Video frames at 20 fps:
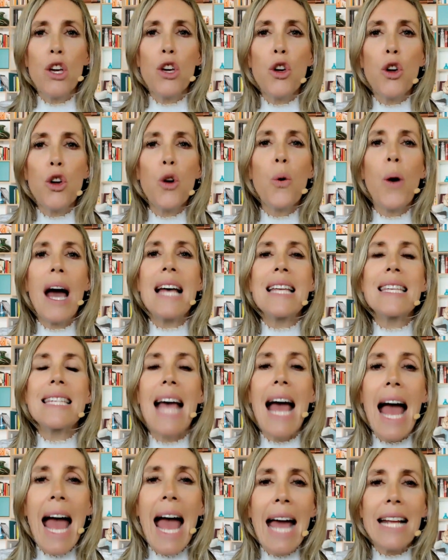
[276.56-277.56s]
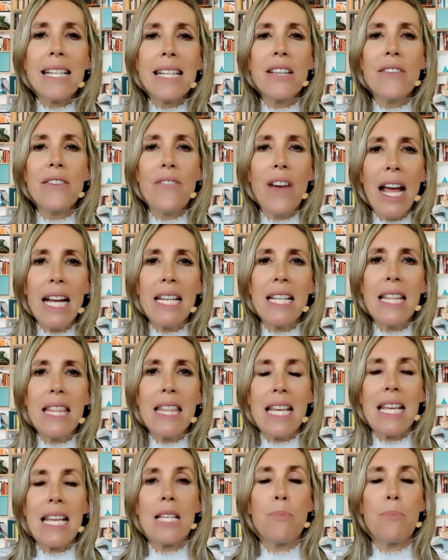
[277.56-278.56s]
who has activated
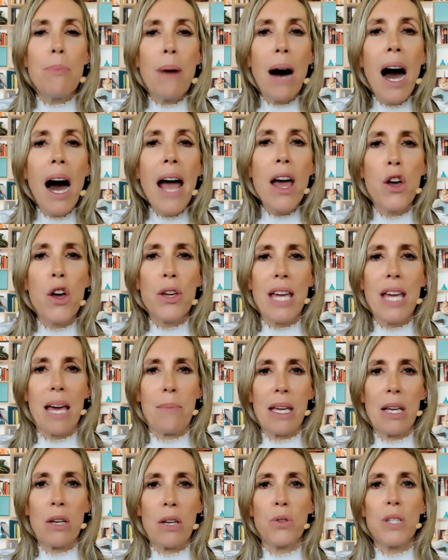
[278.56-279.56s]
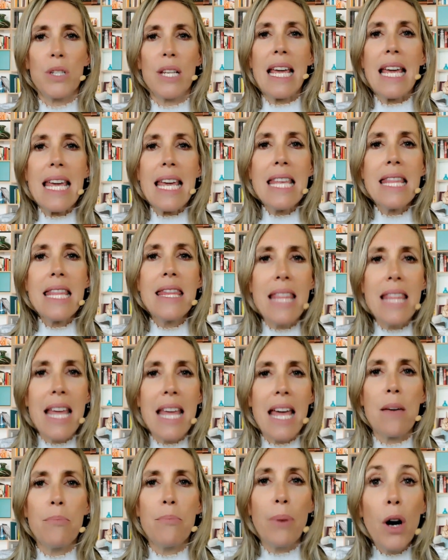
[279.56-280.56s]
these biochemicals in
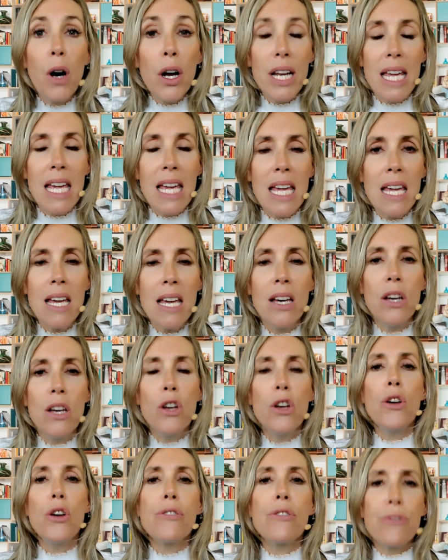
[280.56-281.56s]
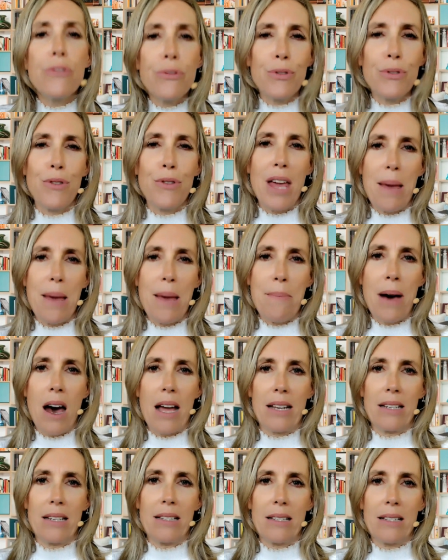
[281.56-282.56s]
their body through their
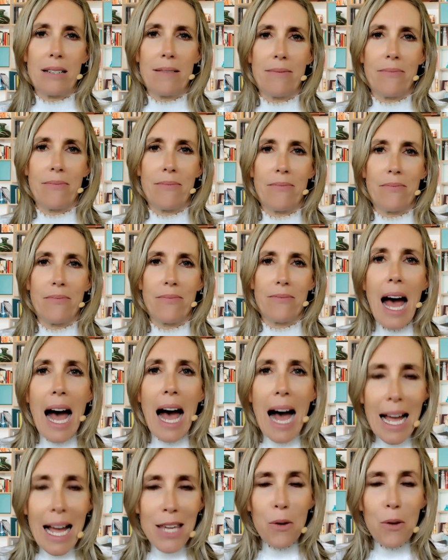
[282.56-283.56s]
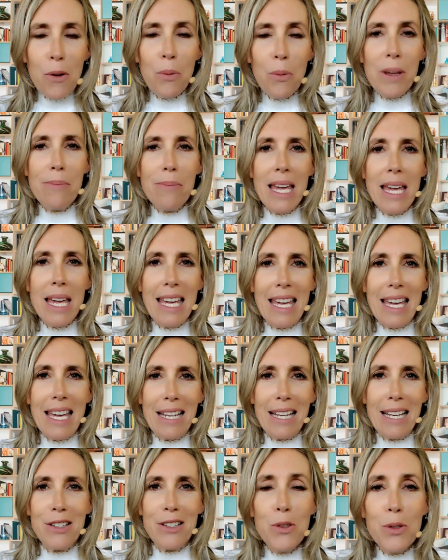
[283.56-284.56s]
mind. Are you with me here?
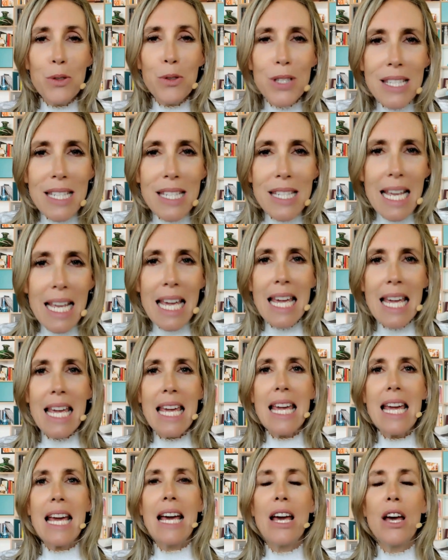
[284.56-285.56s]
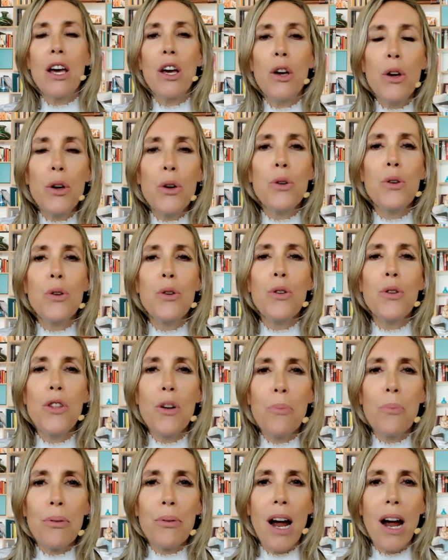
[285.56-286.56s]
Do you see who the
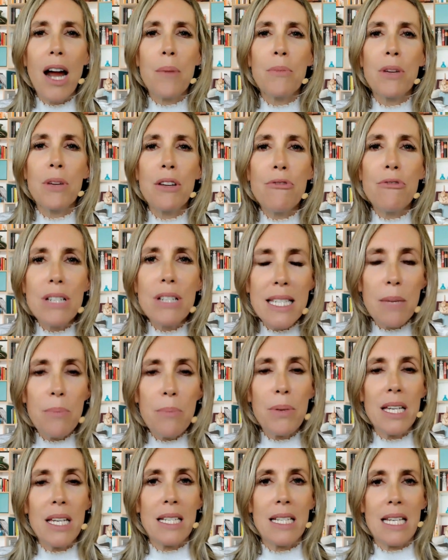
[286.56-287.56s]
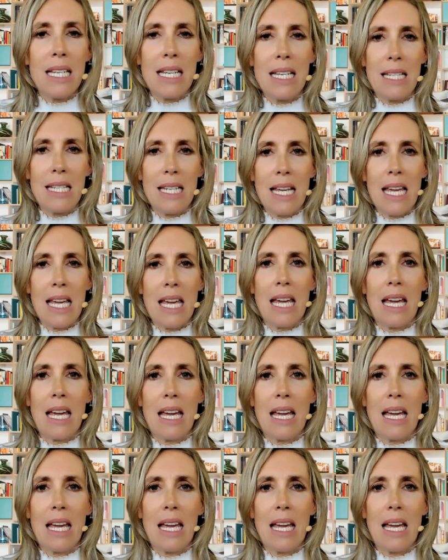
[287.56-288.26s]
primary recipient is here?